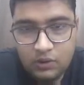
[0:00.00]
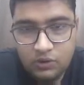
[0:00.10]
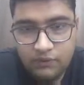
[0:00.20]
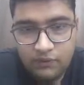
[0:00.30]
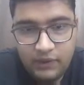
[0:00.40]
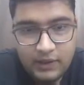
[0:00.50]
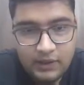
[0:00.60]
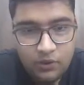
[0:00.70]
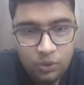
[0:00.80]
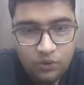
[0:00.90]
so 15 is
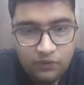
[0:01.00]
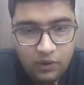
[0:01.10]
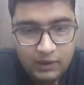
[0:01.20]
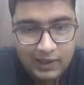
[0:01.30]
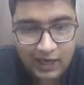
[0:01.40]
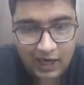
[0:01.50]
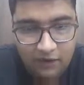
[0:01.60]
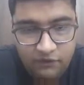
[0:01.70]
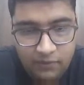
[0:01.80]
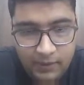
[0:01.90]
a root for the
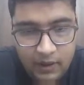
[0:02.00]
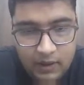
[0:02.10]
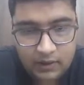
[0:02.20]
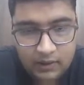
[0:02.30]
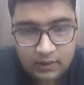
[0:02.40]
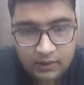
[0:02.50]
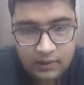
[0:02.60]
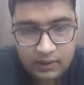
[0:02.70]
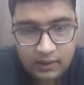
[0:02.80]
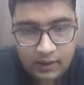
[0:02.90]
left part,
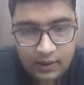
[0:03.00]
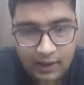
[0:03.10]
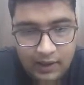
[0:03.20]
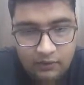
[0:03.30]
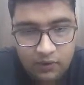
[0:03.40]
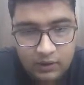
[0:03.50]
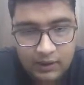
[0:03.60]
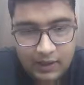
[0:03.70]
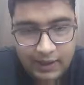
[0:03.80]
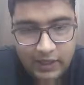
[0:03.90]
and for
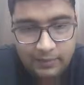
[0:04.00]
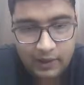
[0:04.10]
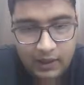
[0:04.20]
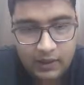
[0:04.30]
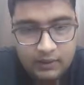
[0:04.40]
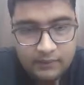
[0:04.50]
the right part